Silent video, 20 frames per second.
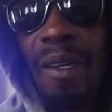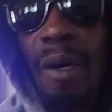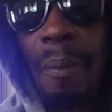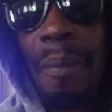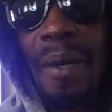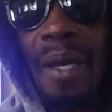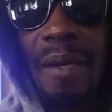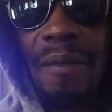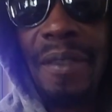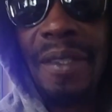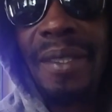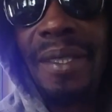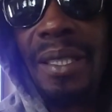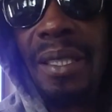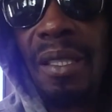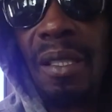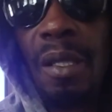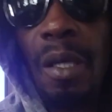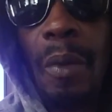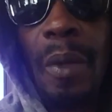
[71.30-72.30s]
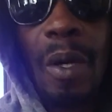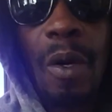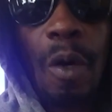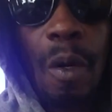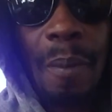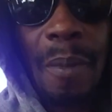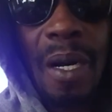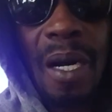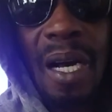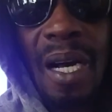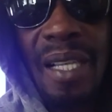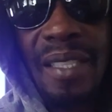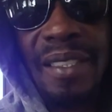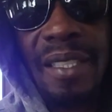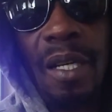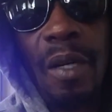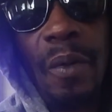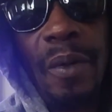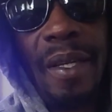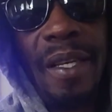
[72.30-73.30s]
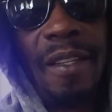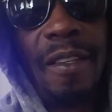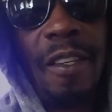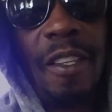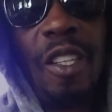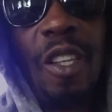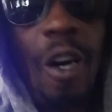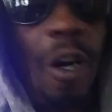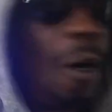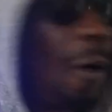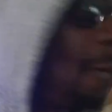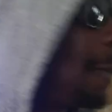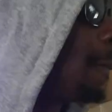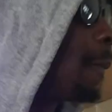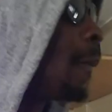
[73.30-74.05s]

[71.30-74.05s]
up everything, you know, I come Gaza away, you know. Yo.